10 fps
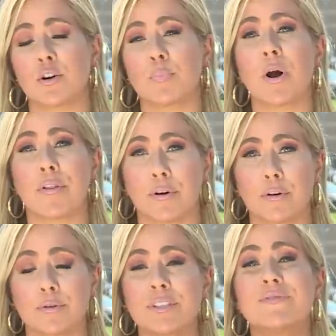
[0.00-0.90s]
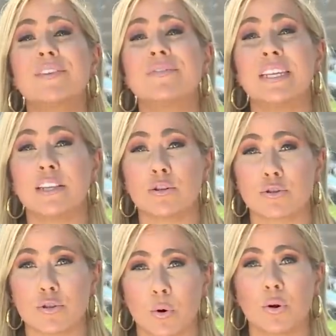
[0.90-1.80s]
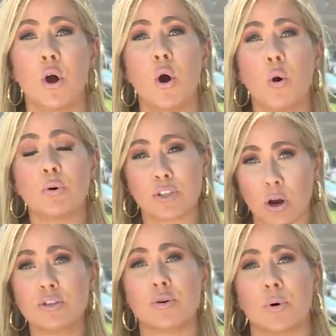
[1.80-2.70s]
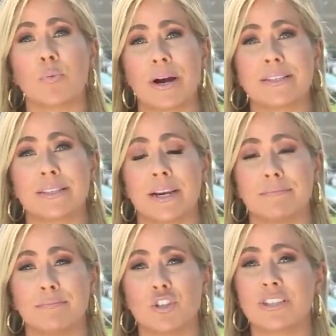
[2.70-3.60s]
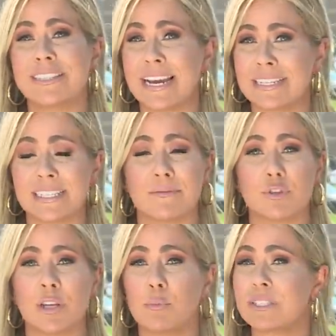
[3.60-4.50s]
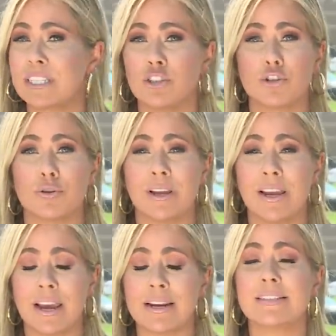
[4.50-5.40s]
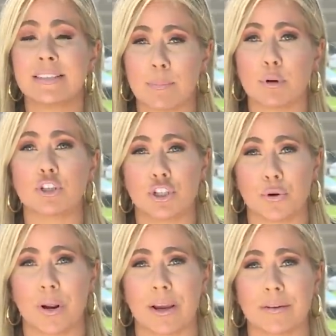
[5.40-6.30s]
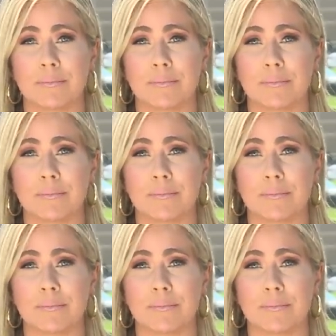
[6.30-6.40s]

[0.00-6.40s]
her brother, who is 15 years old, was also arrested just days after he was injured in a separate shooting.